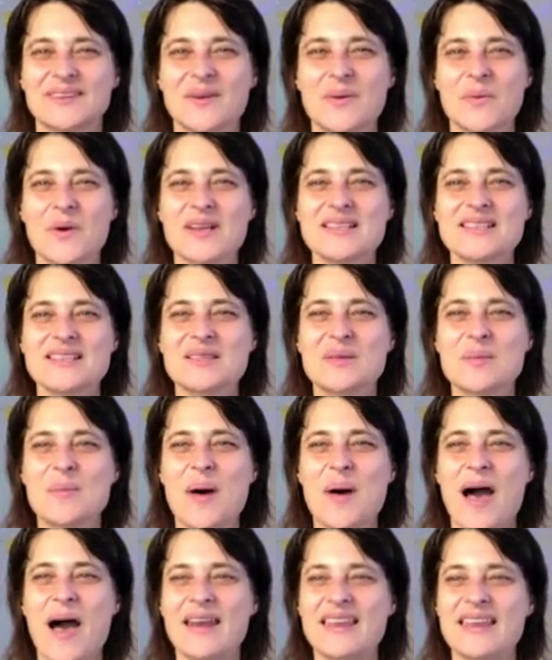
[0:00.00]
What is the
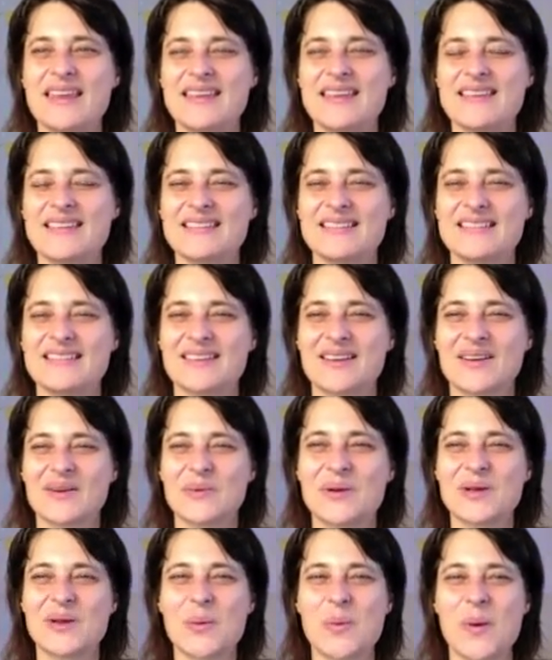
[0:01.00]
body
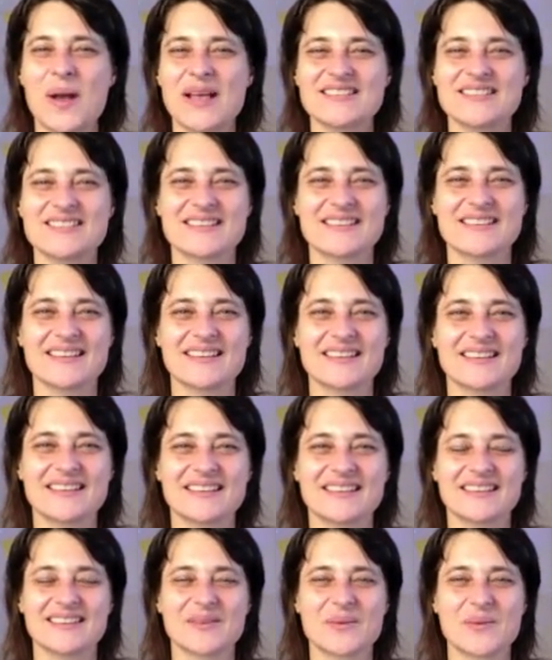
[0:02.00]
requesting?
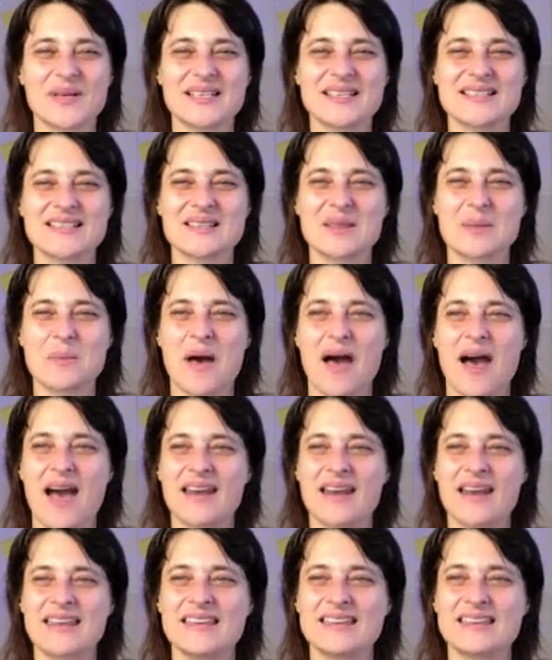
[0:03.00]
What does the
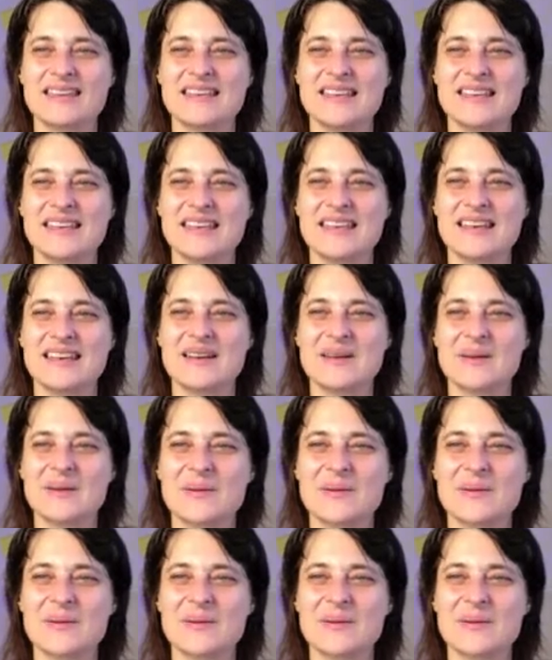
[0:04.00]
body need?